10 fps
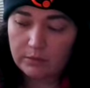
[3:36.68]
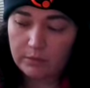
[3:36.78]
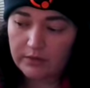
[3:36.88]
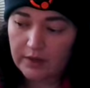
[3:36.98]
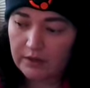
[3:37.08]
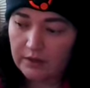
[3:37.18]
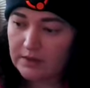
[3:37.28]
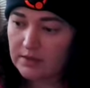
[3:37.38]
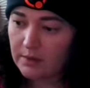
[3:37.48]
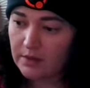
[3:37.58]
provider
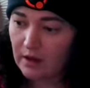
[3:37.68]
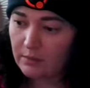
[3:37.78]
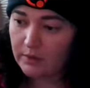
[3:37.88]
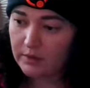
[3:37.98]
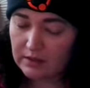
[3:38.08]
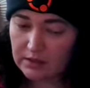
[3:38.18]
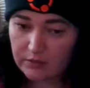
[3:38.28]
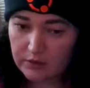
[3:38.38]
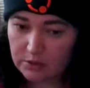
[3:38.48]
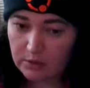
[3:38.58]
is coming up with an
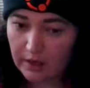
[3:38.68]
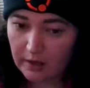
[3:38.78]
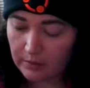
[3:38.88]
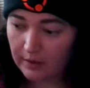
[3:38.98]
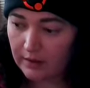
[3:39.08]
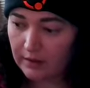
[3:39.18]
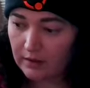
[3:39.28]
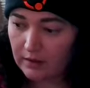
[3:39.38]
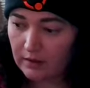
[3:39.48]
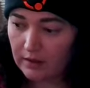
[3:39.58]
individual care plan,